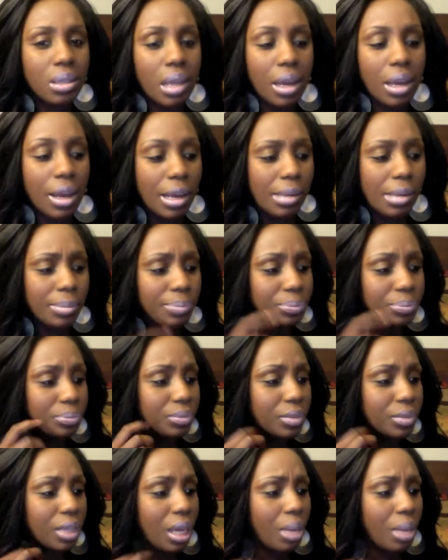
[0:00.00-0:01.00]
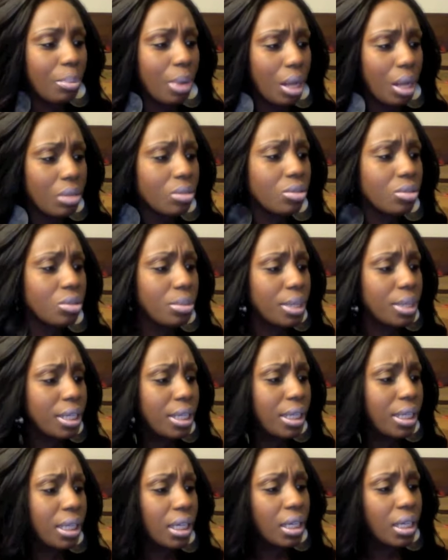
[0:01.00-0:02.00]
um, I bought so
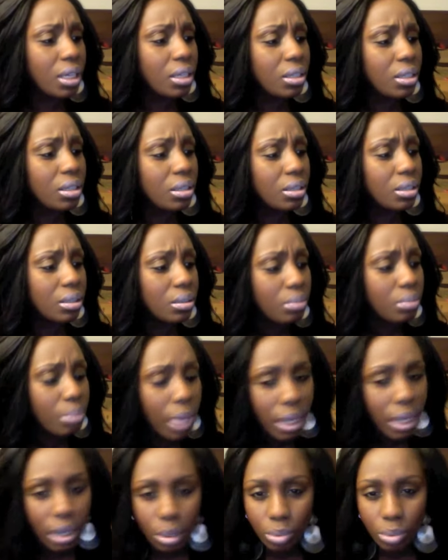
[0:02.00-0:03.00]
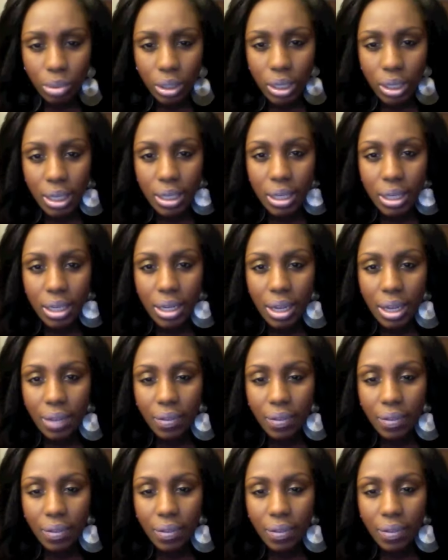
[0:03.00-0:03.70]
many things makeup related.